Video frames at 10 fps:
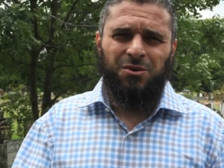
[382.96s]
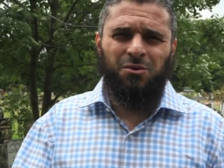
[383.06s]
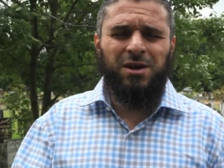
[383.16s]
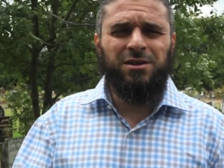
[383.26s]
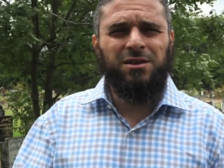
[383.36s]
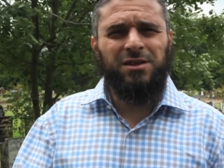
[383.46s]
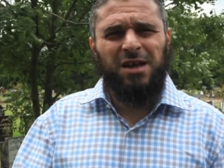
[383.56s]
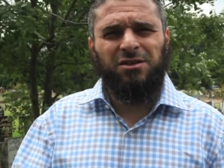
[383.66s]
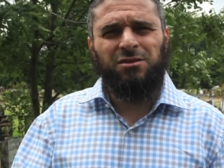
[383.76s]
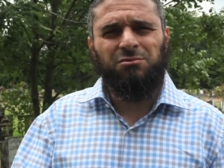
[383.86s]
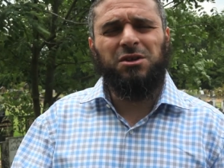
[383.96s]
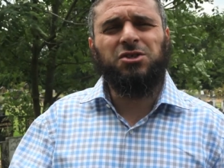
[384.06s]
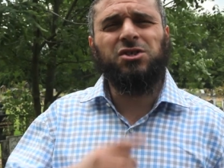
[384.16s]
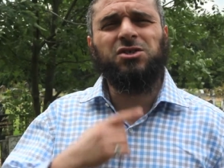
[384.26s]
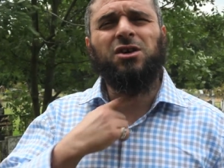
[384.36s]
When the death
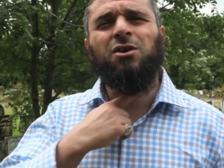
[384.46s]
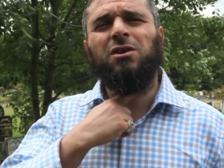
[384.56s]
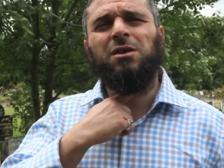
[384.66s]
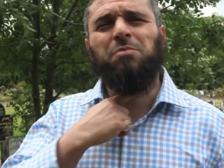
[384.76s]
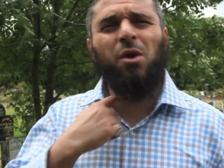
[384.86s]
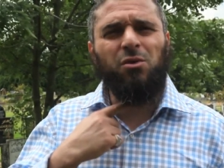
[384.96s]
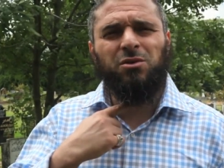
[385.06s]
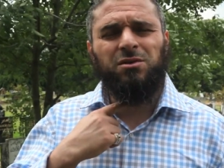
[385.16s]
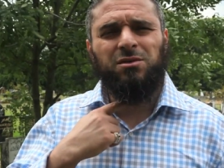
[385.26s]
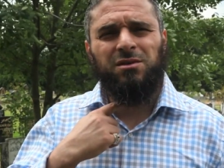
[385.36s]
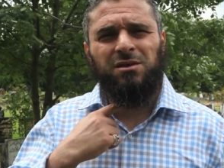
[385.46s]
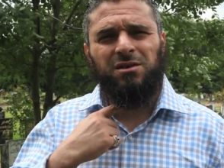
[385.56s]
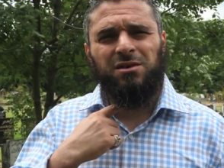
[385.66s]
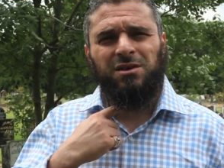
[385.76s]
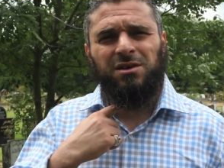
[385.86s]
reaches the collarbone,
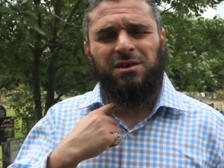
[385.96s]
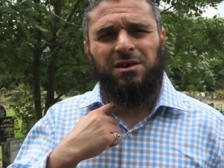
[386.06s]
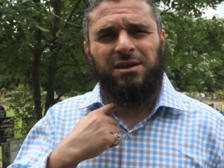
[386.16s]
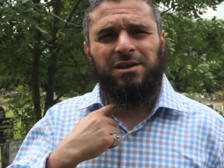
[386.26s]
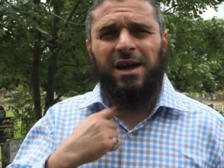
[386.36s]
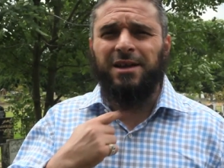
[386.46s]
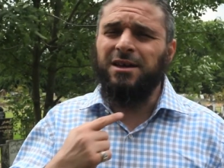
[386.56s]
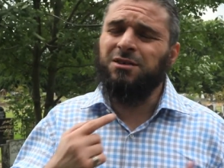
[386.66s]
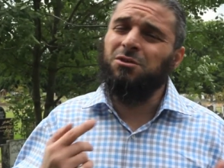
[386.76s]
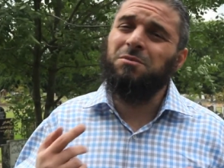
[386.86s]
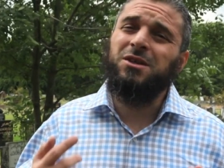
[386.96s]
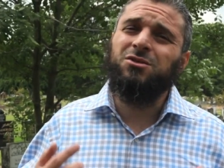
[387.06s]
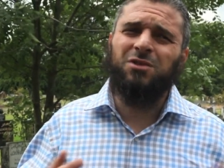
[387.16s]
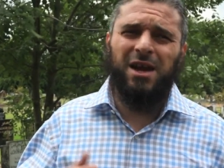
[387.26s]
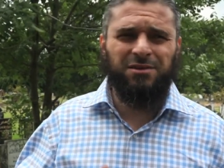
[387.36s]
then it will be
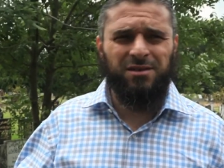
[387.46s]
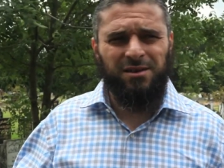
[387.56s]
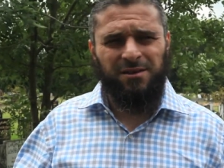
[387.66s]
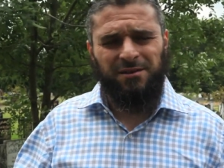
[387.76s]
too late.